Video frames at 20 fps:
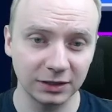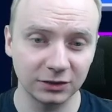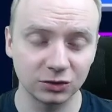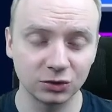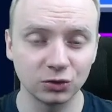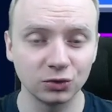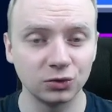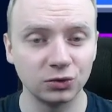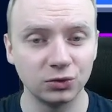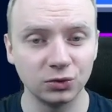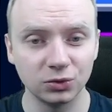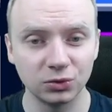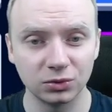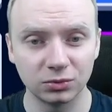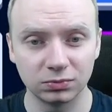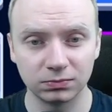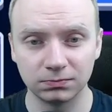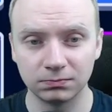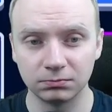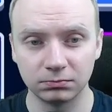should do
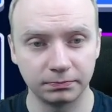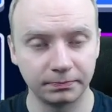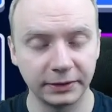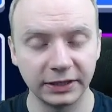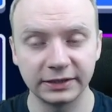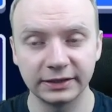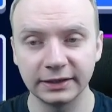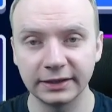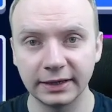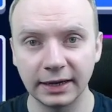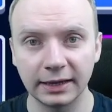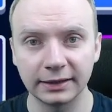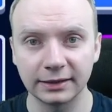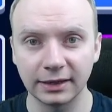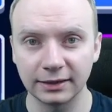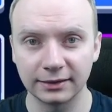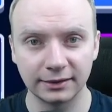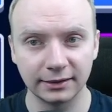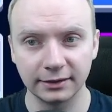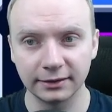pretty great, I
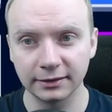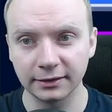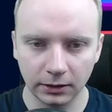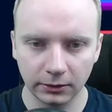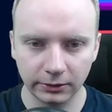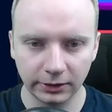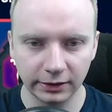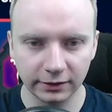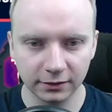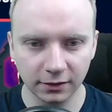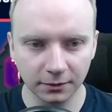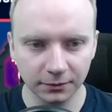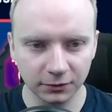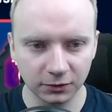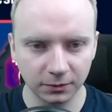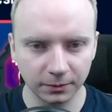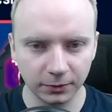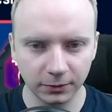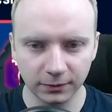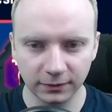think. When it comes to
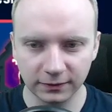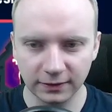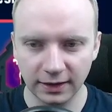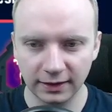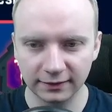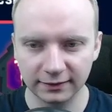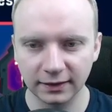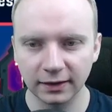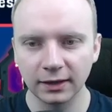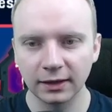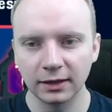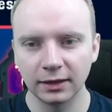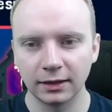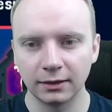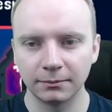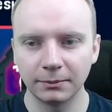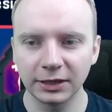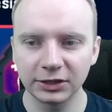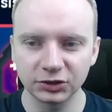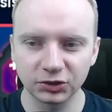boosters,
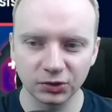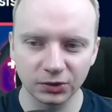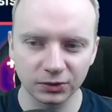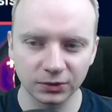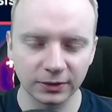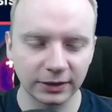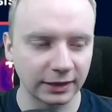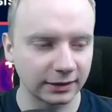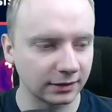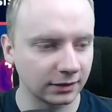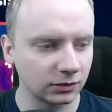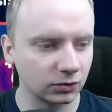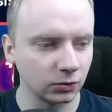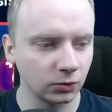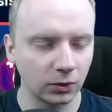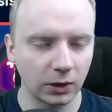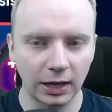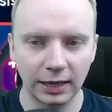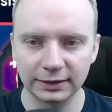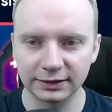make sure to get 2
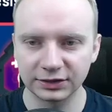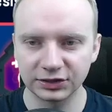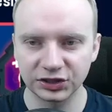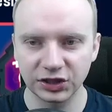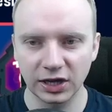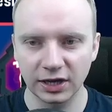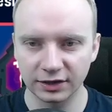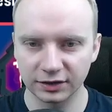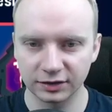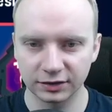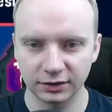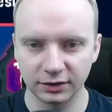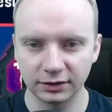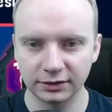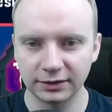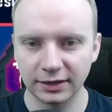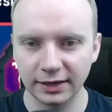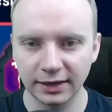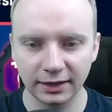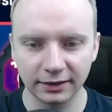alt charge,
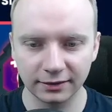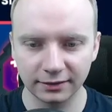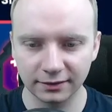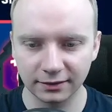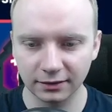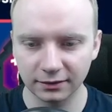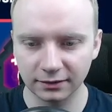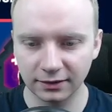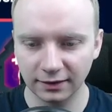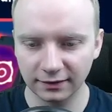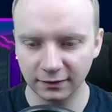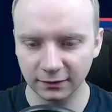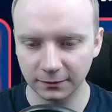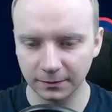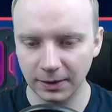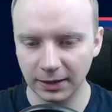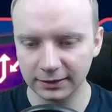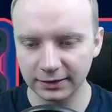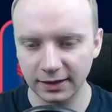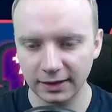the rest doesn't
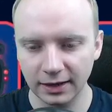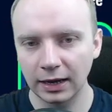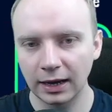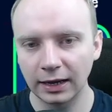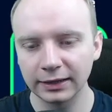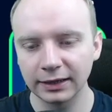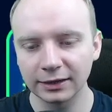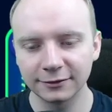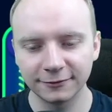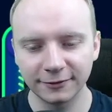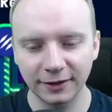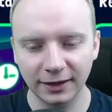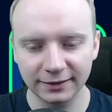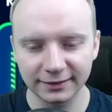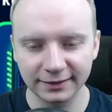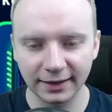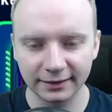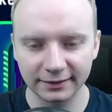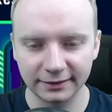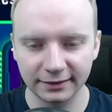matter. I advise
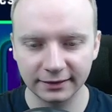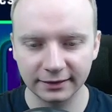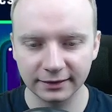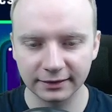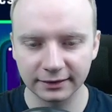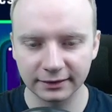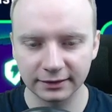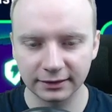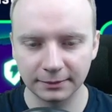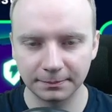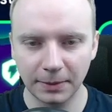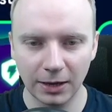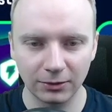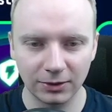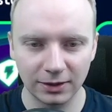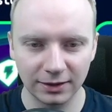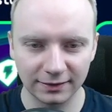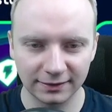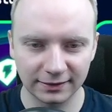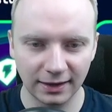getting
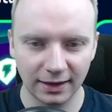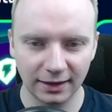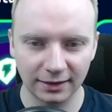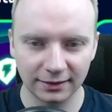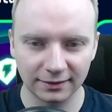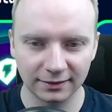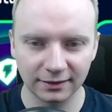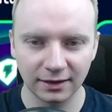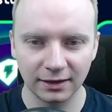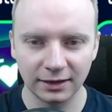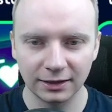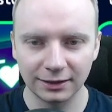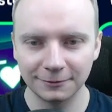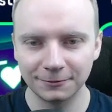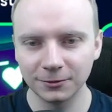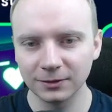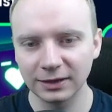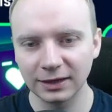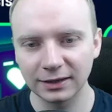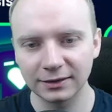power starts. If
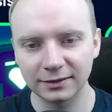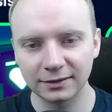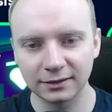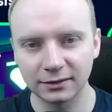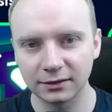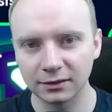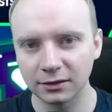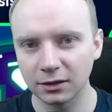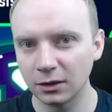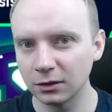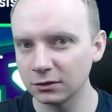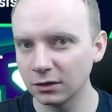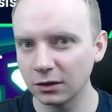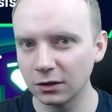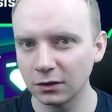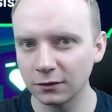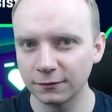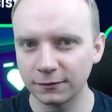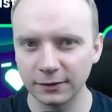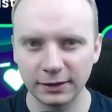you get hold
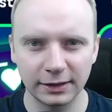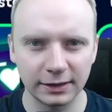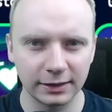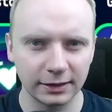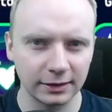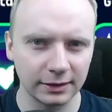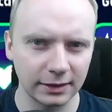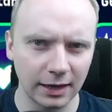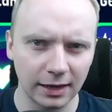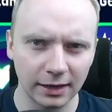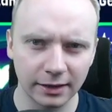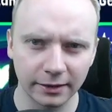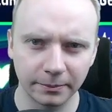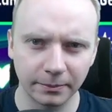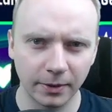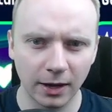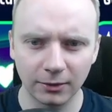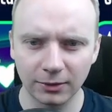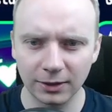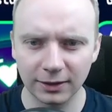of rare
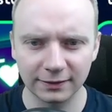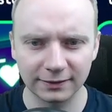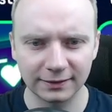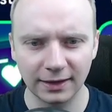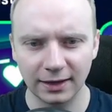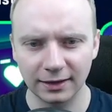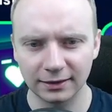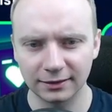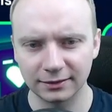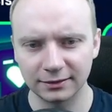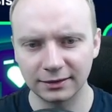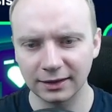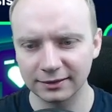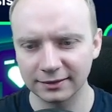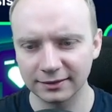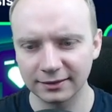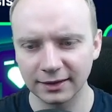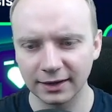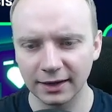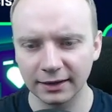power start, that's
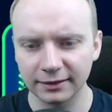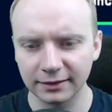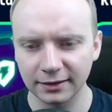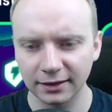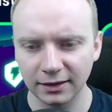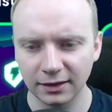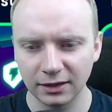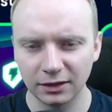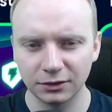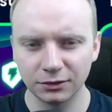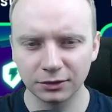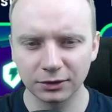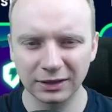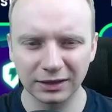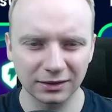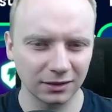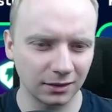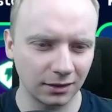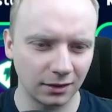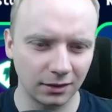great. You
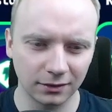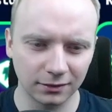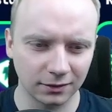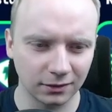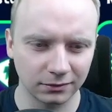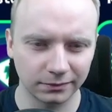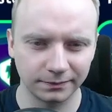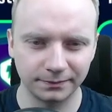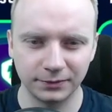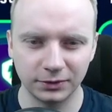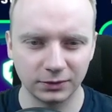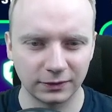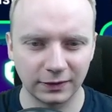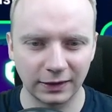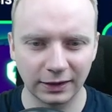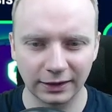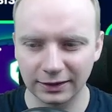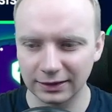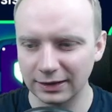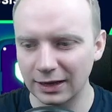can also use
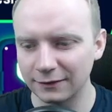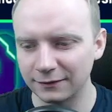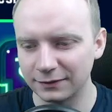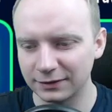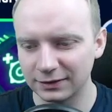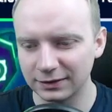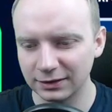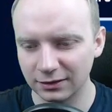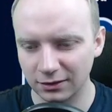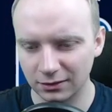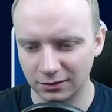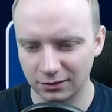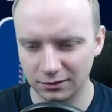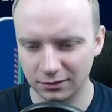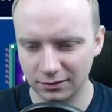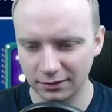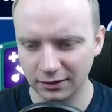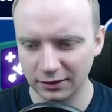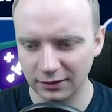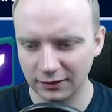like lifesteal,
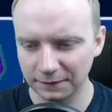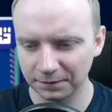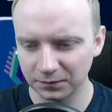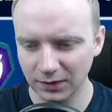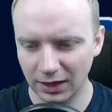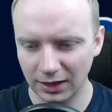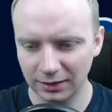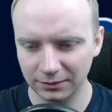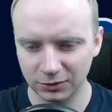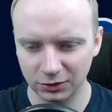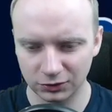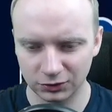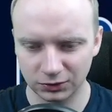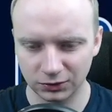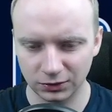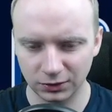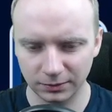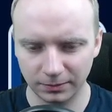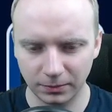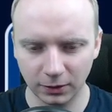or I'm not
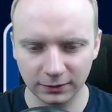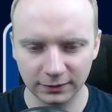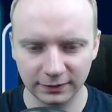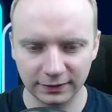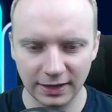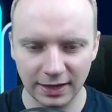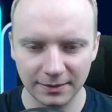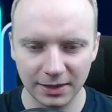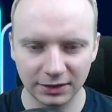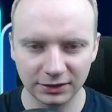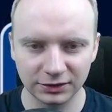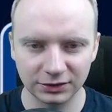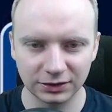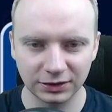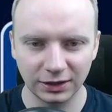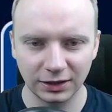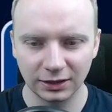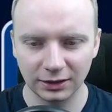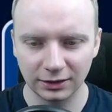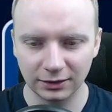sure, bot damage
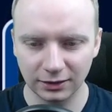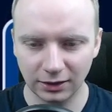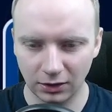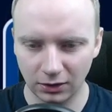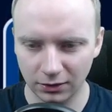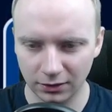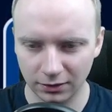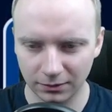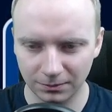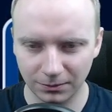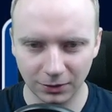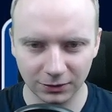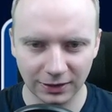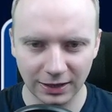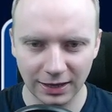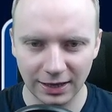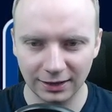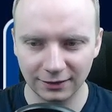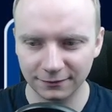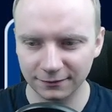or bot
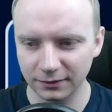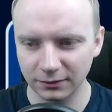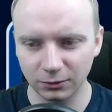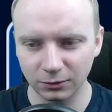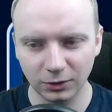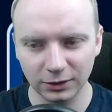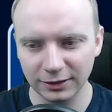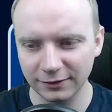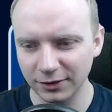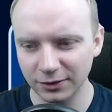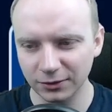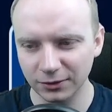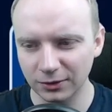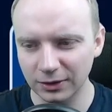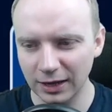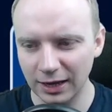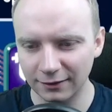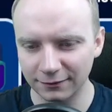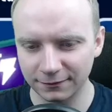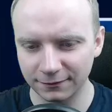health, whatever you
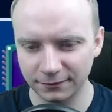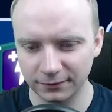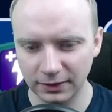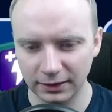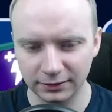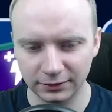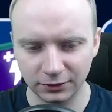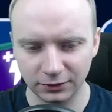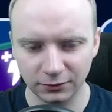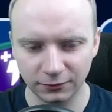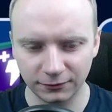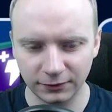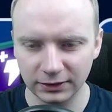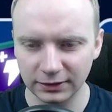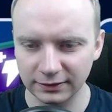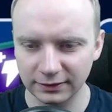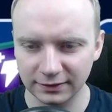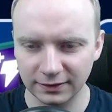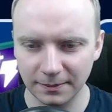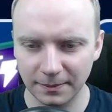have and you feel
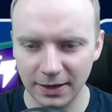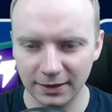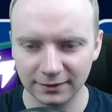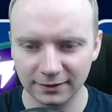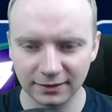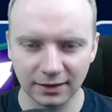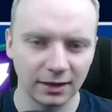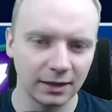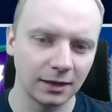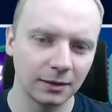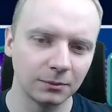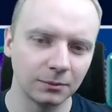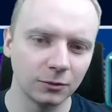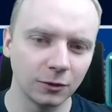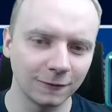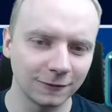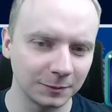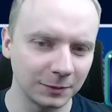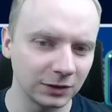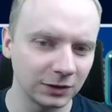is the best. Move
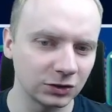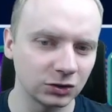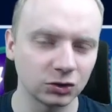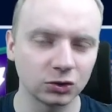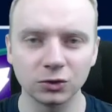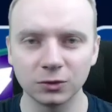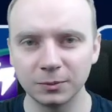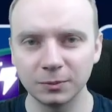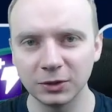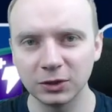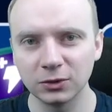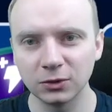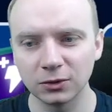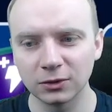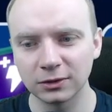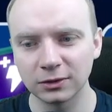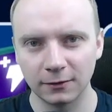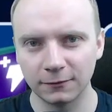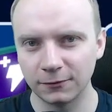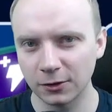speed should be good
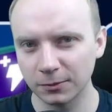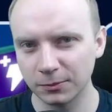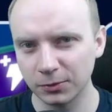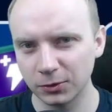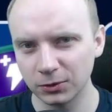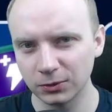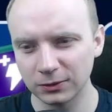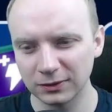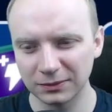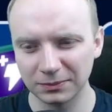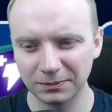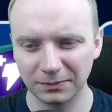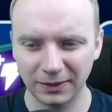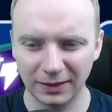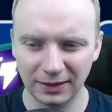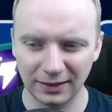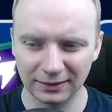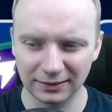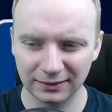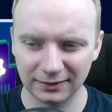for brute,
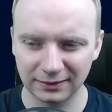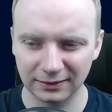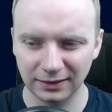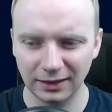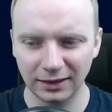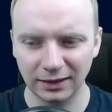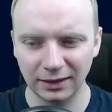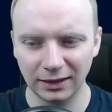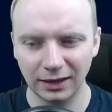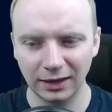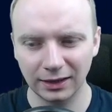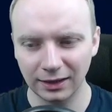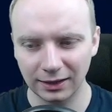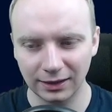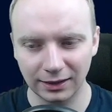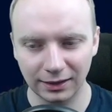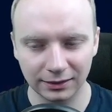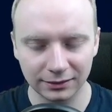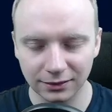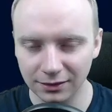but
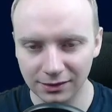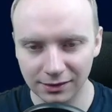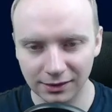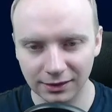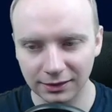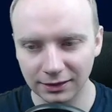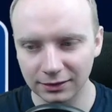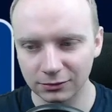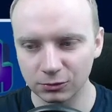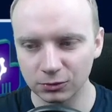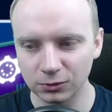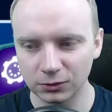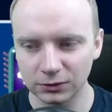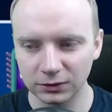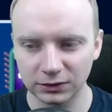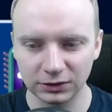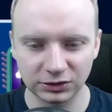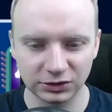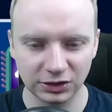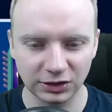I don't think it would
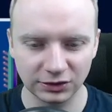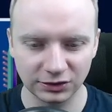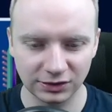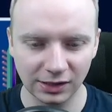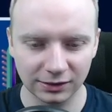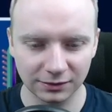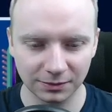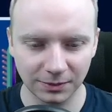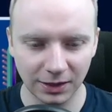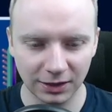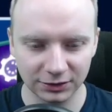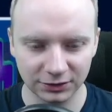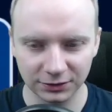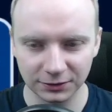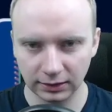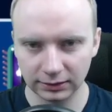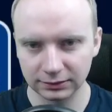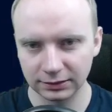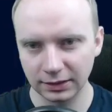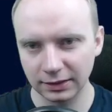change that much.
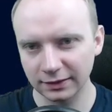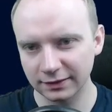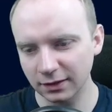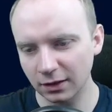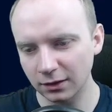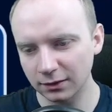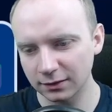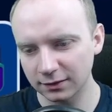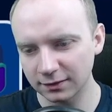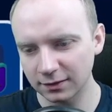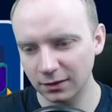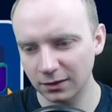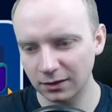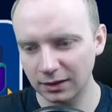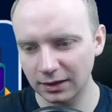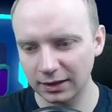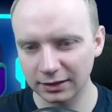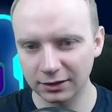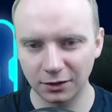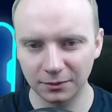There is also
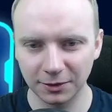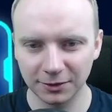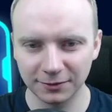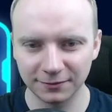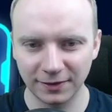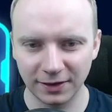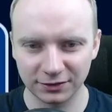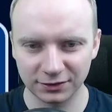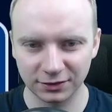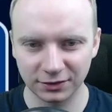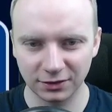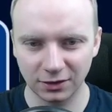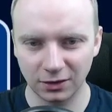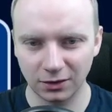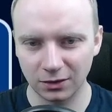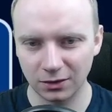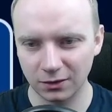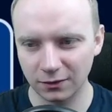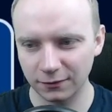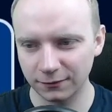a common version
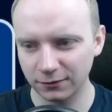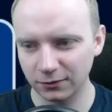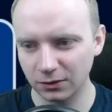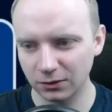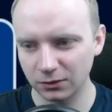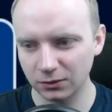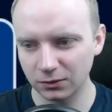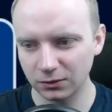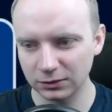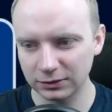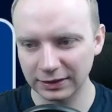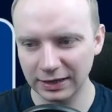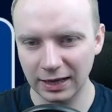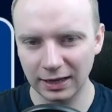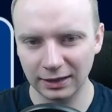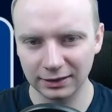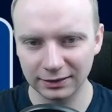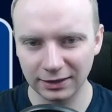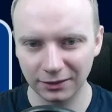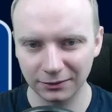of ult
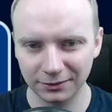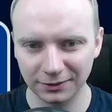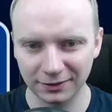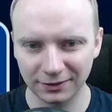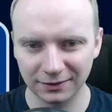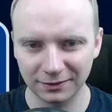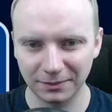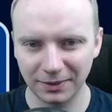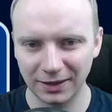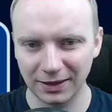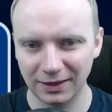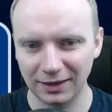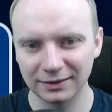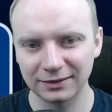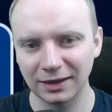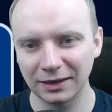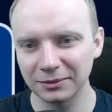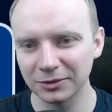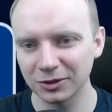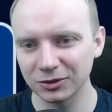cooldowns, but
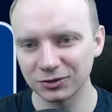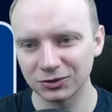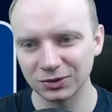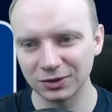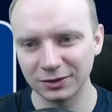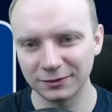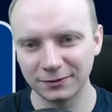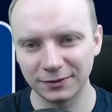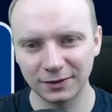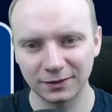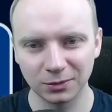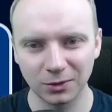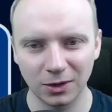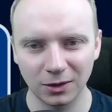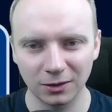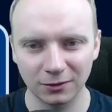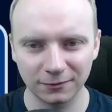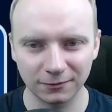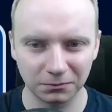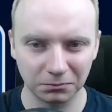I'm not sure if it's
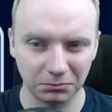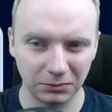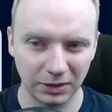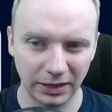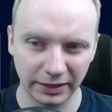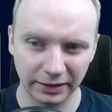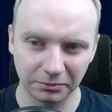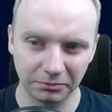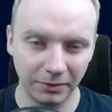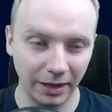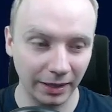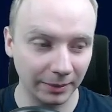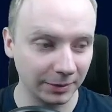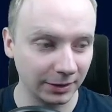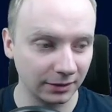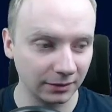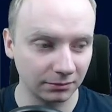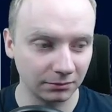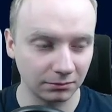worth, like maybe,